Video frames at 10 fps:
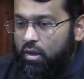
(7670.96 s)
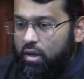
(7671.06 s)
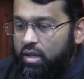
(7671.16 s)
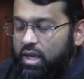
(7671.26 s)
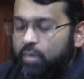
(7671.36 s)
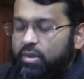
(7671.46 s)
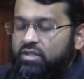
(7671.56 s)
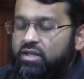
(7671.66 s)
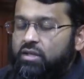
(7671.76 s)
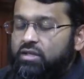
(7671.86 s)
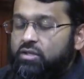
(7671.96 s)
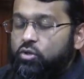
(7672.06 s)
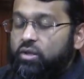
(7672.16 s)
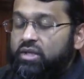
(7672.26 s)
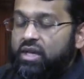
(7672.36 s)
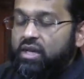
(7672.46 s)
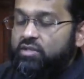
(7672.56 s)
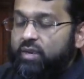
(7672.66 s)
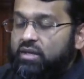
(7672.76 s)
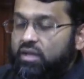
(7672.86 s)
Yeah, but see, do, they
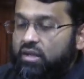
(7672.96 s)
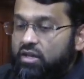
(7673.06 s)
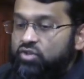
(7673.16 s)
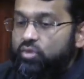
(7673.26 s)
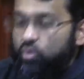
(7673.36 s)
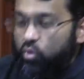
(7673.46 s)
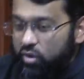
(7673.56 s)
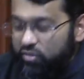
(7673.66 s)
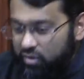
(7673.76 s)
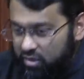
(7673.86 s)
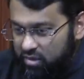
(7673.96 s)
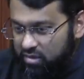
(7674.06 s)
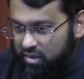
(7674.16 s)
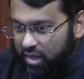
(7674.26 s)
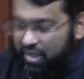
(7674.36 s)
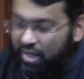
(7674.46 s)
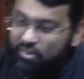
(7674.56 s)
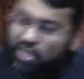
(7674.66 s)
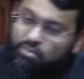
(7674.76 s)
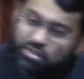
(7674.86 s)
expect Allah's reward for this, and that becomes a